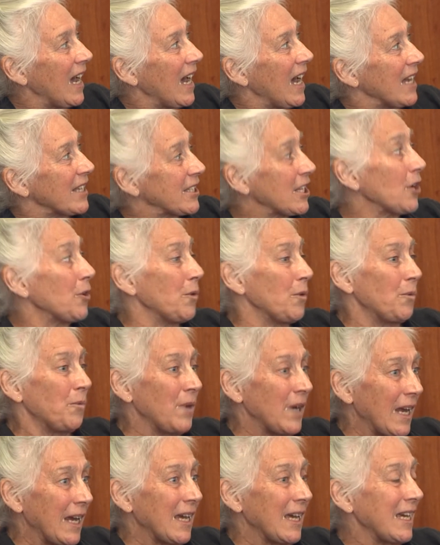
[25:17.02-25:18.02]
So
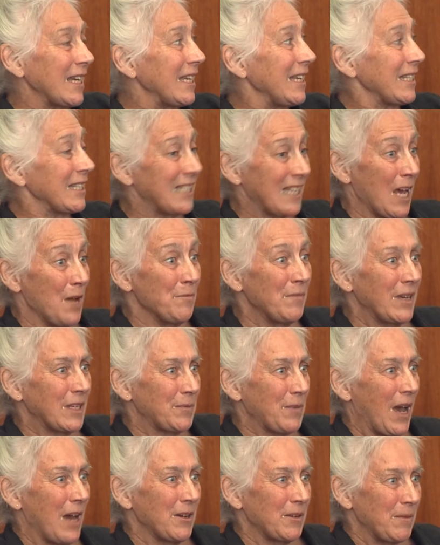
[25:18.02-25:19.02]
in sum,
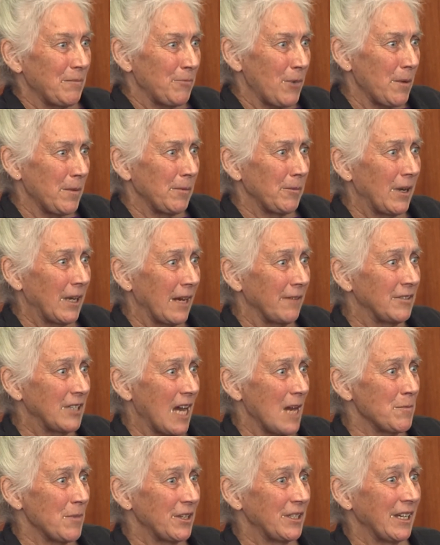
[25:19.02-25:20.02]
I'm probably running out of
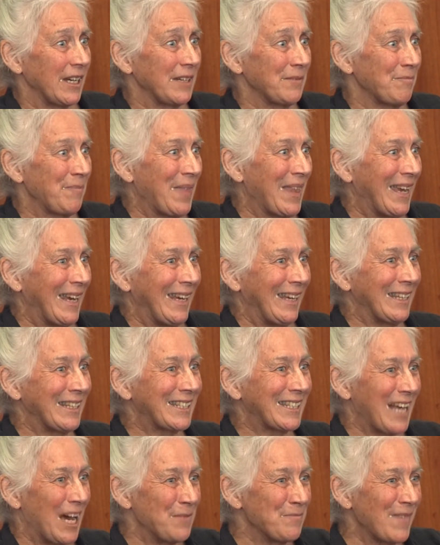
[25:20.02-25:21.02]
time, aren't I? In
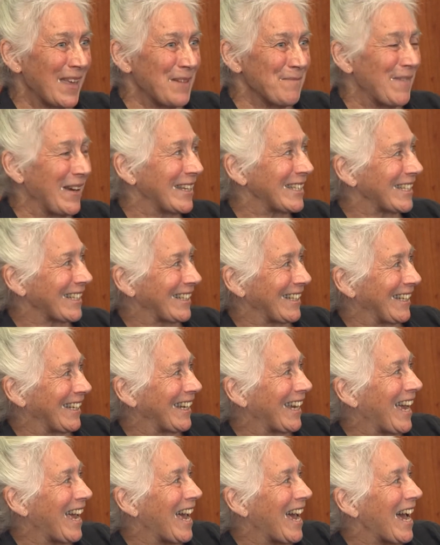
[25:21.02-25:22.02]
sum,
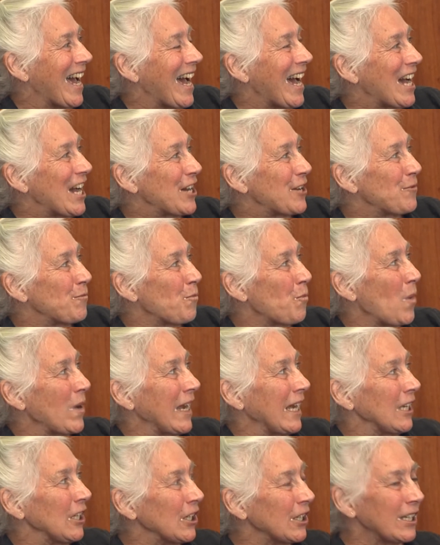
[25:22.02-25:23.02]
basically, when
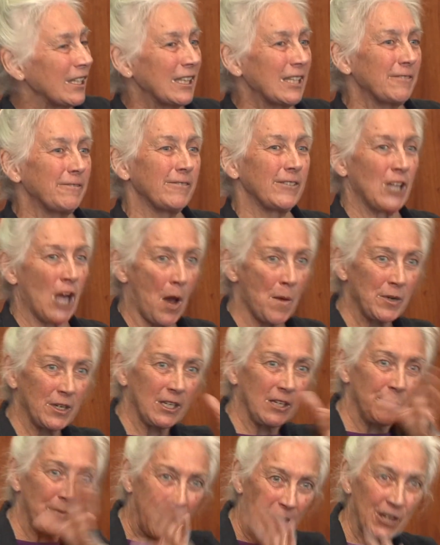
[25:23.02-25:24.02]
I look at the
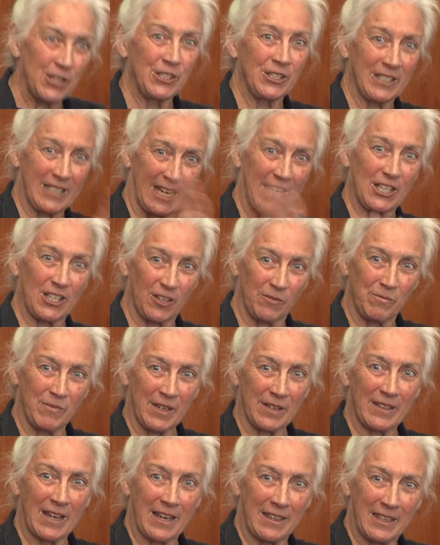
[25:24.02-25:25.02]
phenomenon of Persianization of
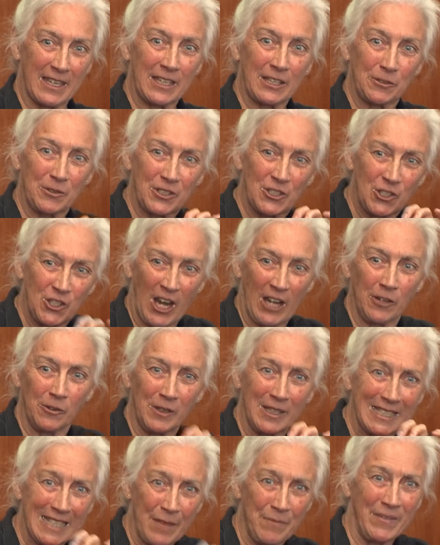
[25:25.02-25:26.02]
myth, I think there's
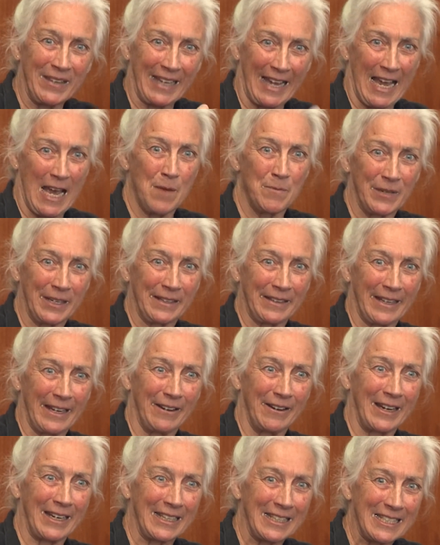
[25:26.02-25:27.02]
genuinely something happening there.
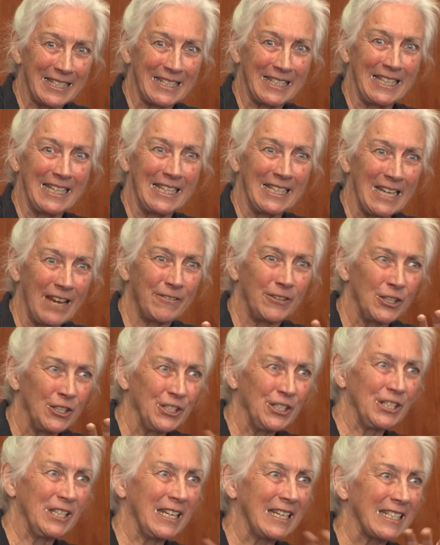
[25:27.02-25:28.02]
I can see enough
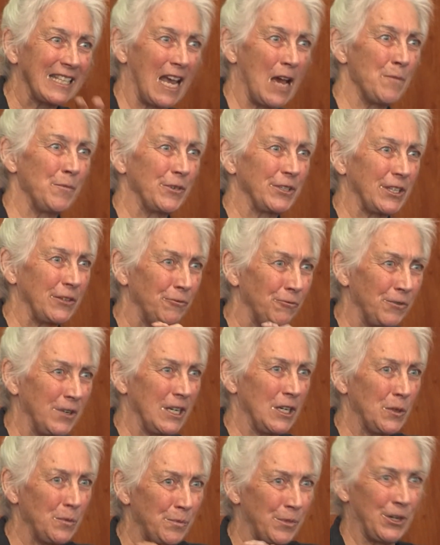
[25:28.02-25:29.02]
good examples of
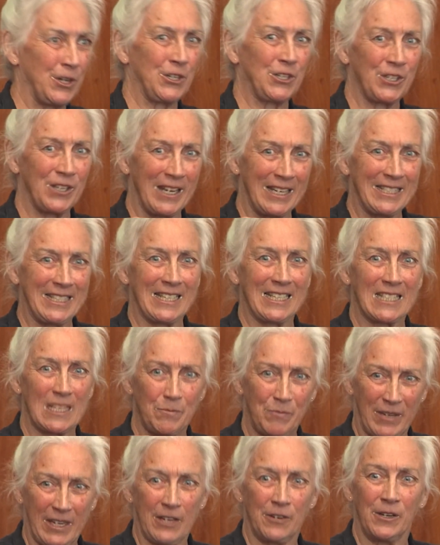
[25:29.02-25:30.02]
real Persian ideas
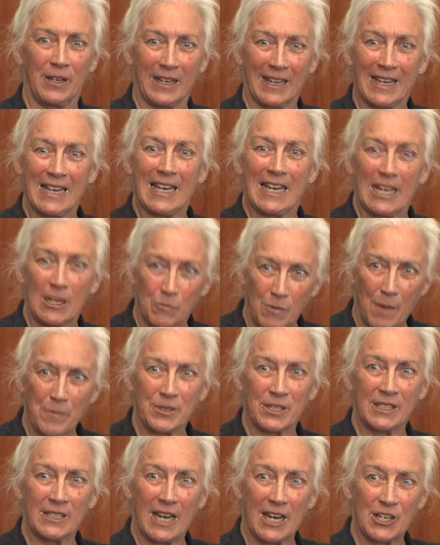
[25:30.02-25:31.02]
appearing in
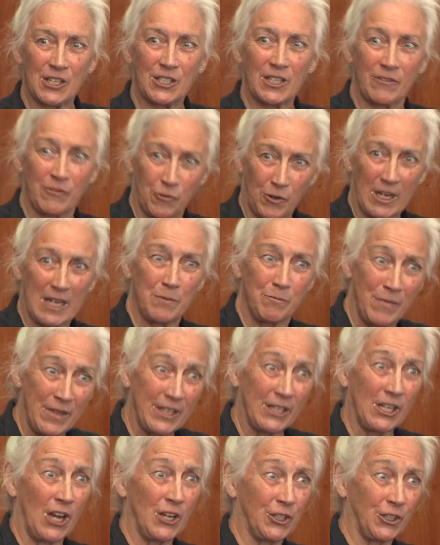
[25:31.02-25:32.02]
representations of Greek
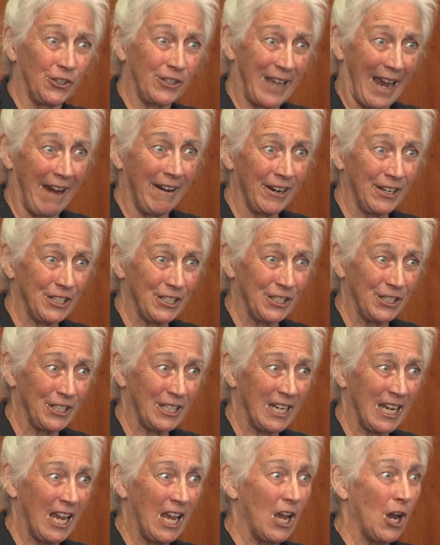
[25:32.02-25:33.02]
mythological characters
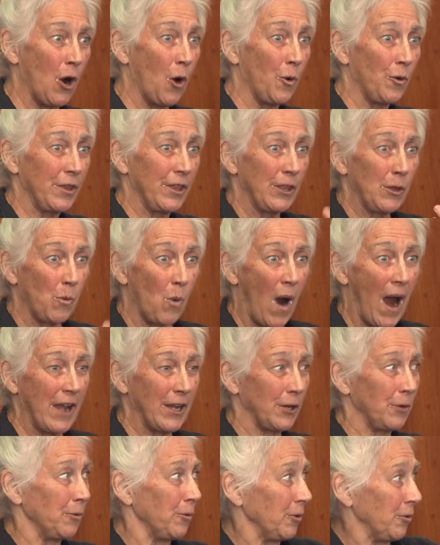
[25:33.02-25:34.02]
or within the
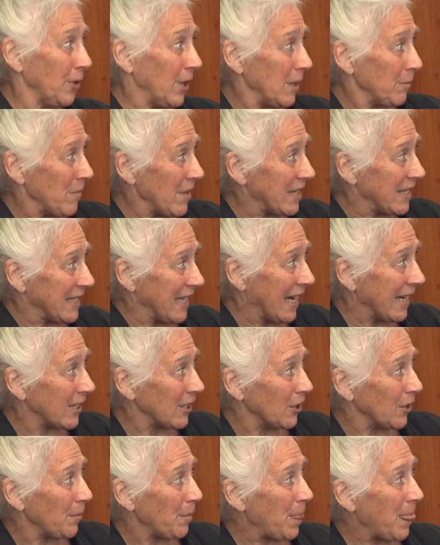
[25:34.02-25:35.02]
wider Greek myth cycle.